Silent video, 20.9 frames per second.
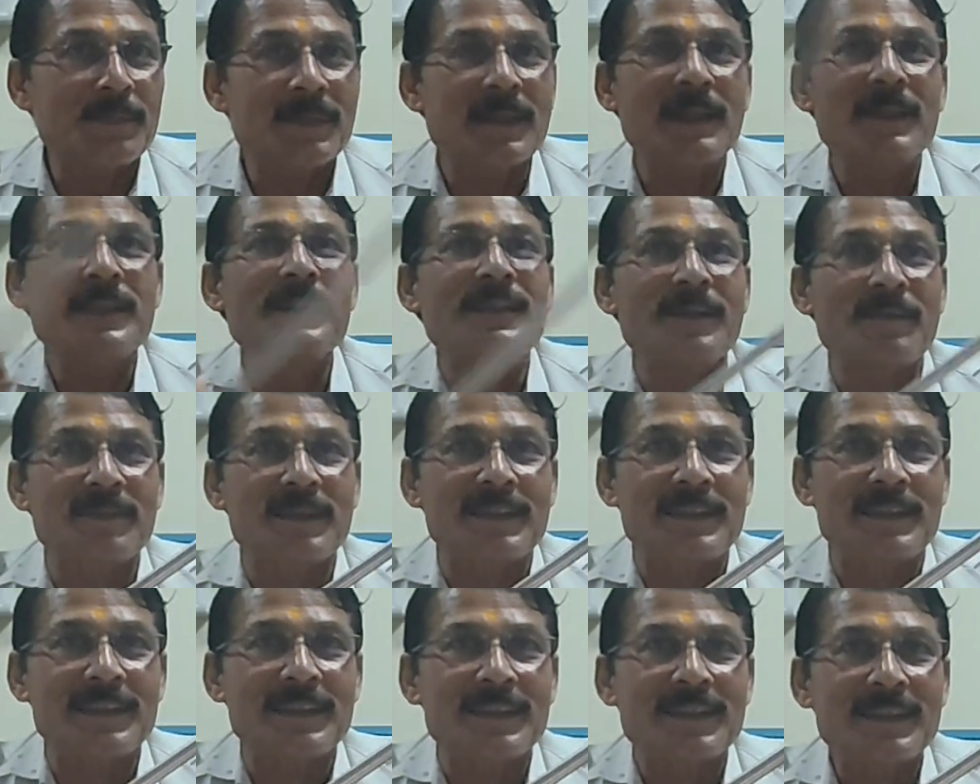better the
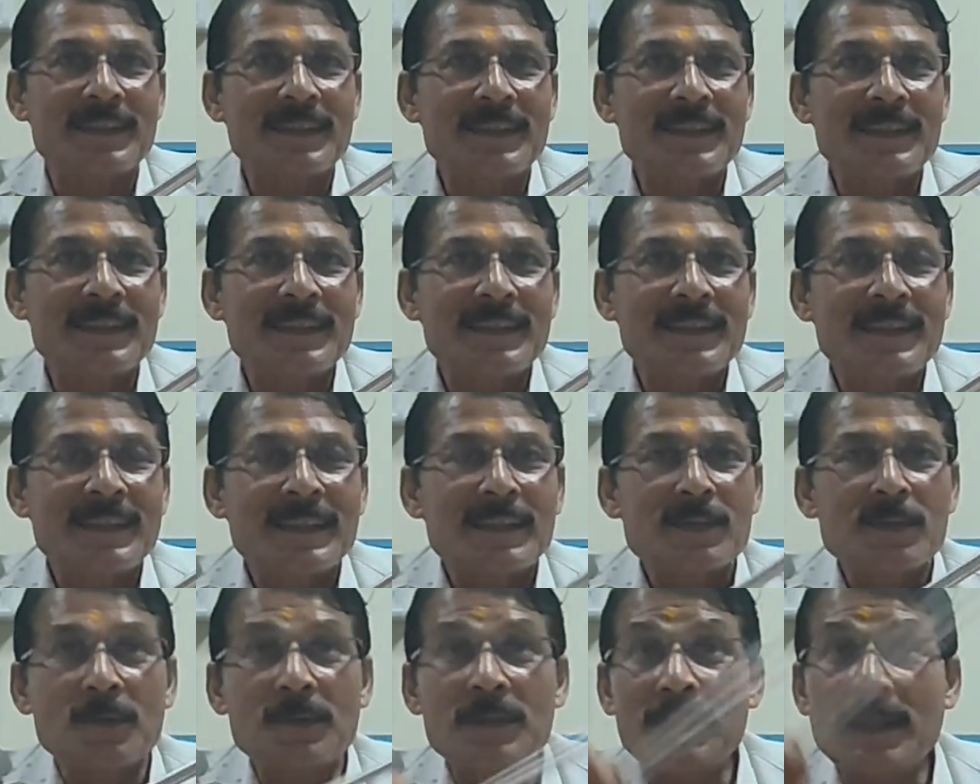stability.
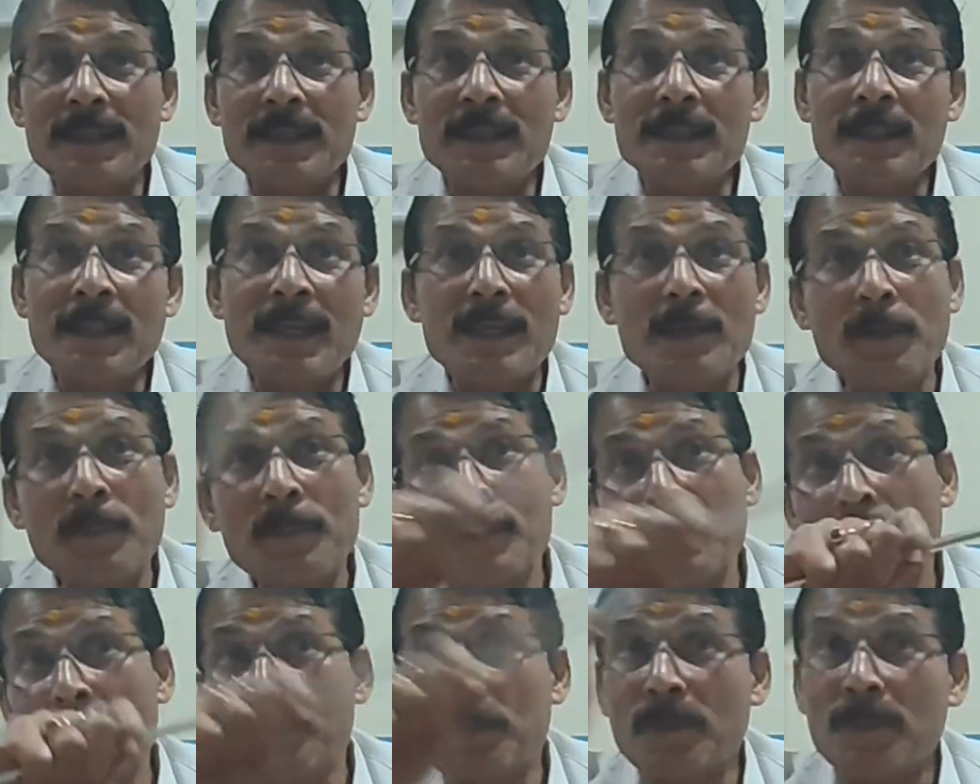So there is a hell of
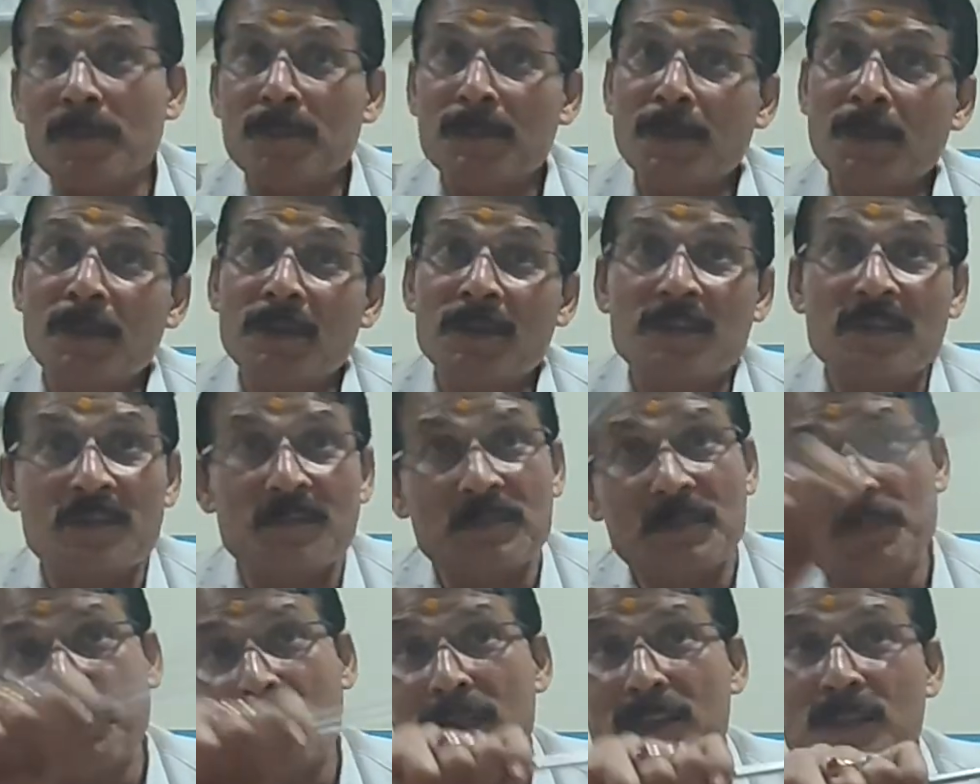a lot of your
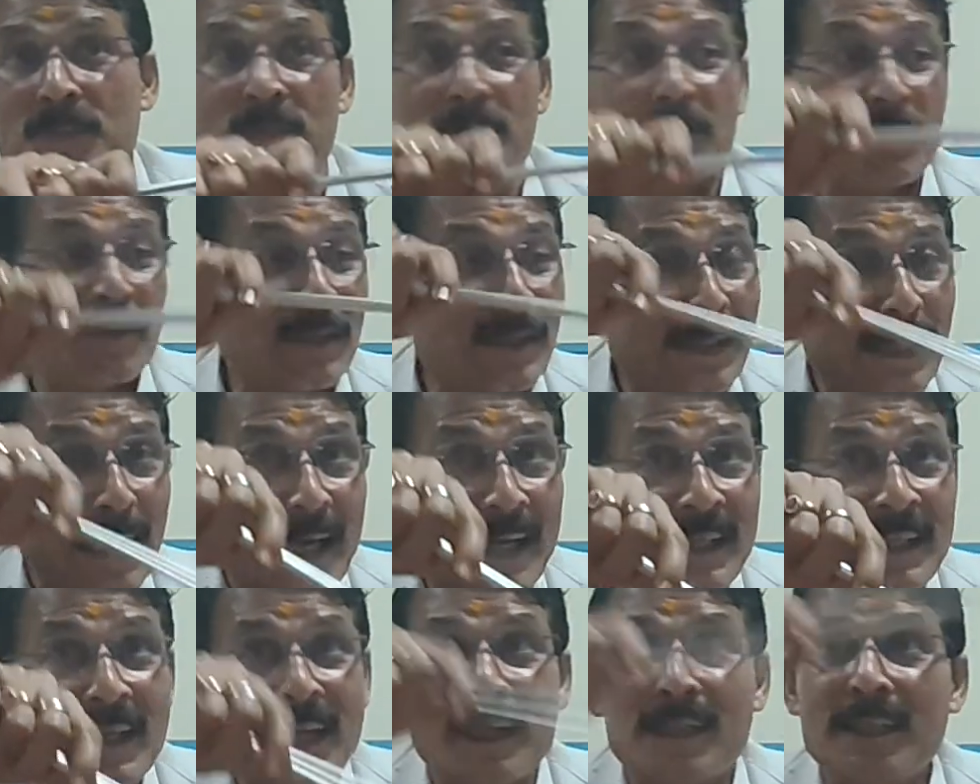difference between
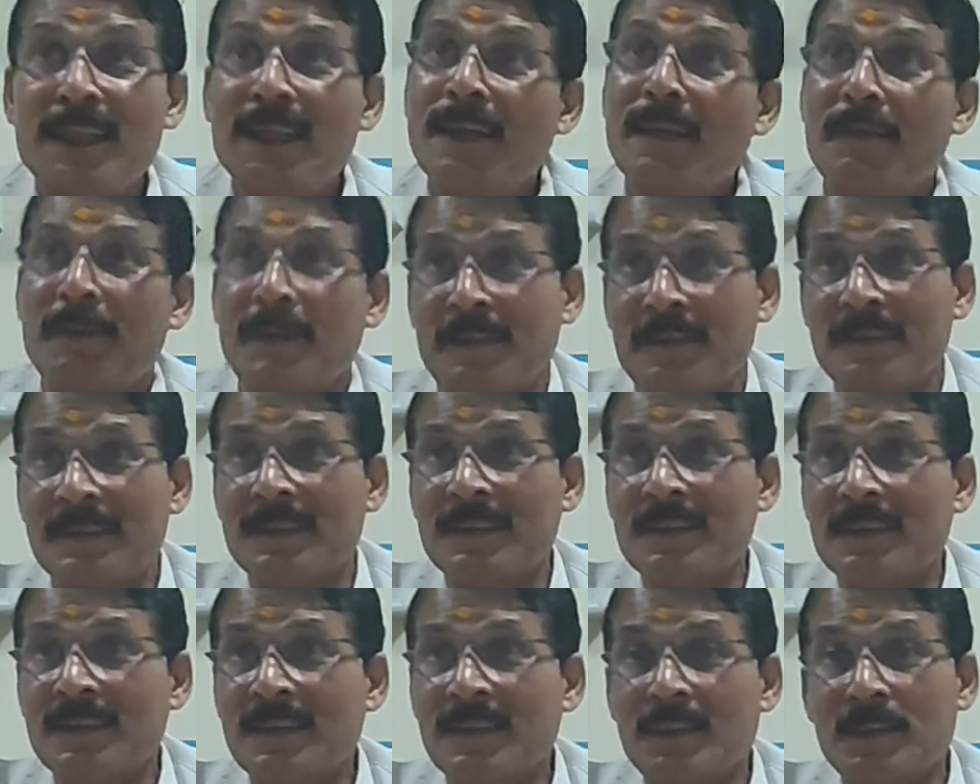9 and 11.
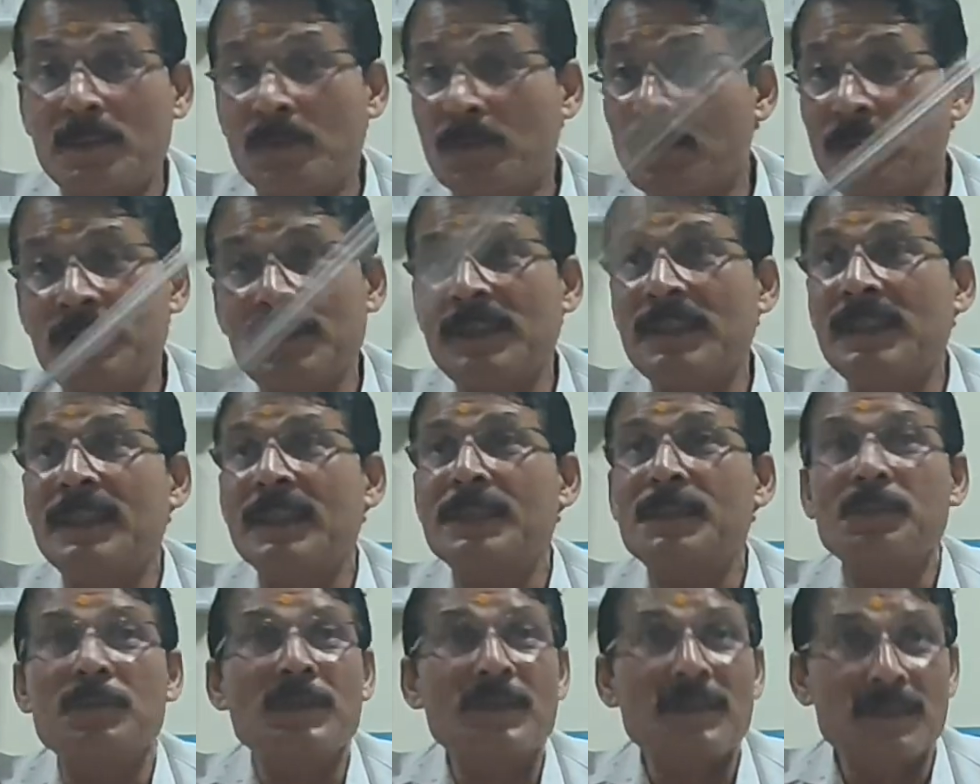You go in the
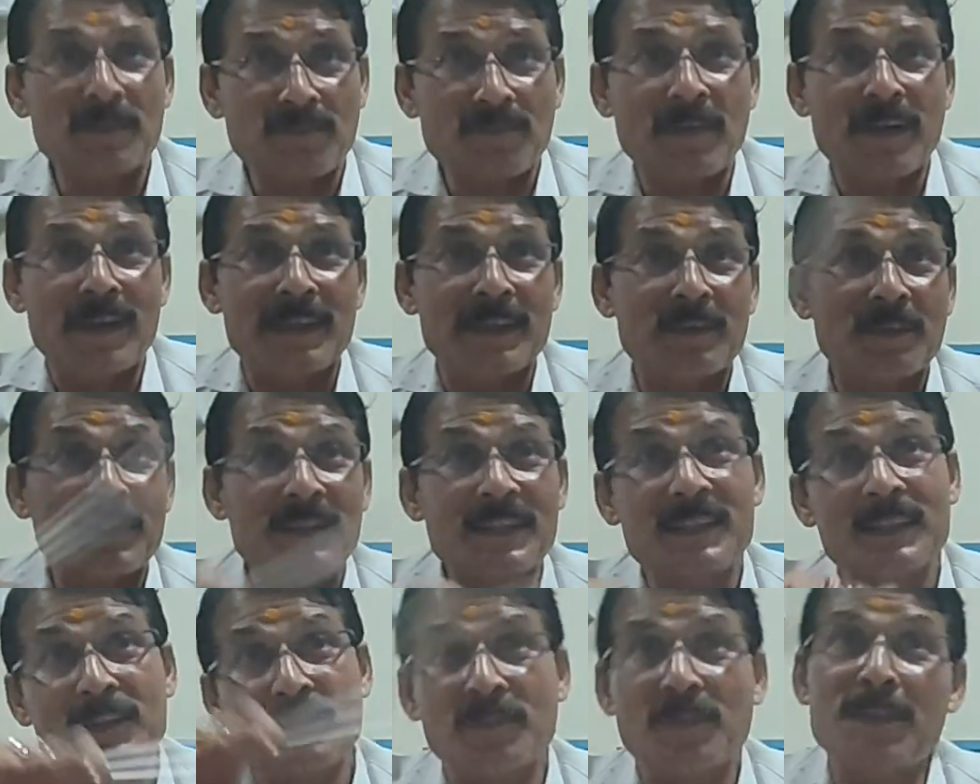textbook and find what
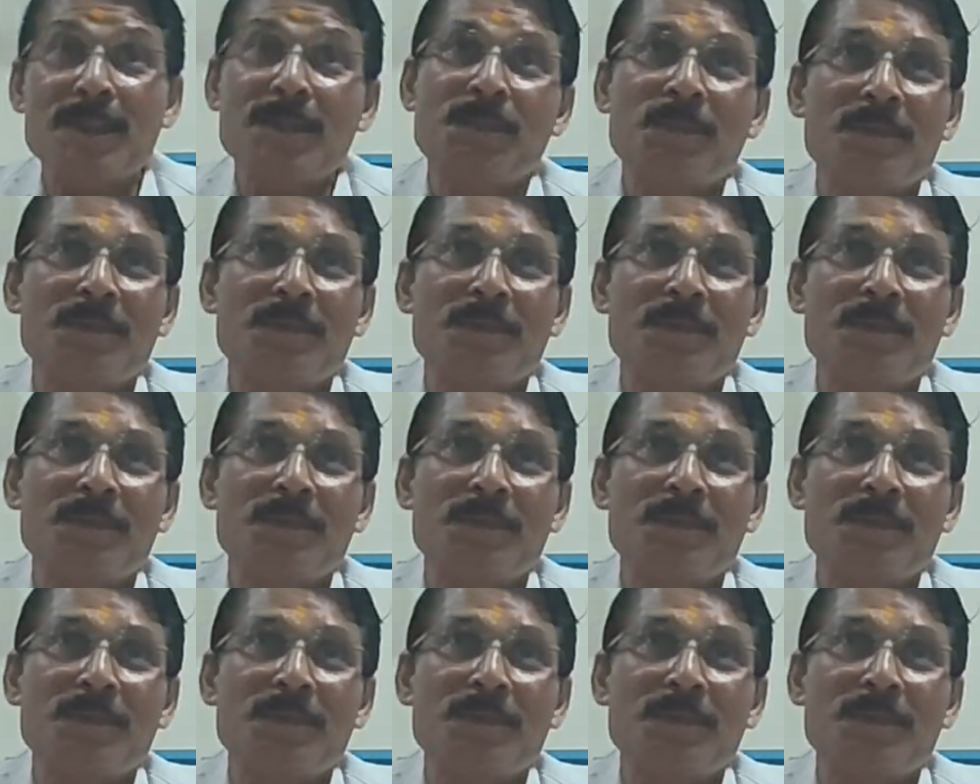is the difference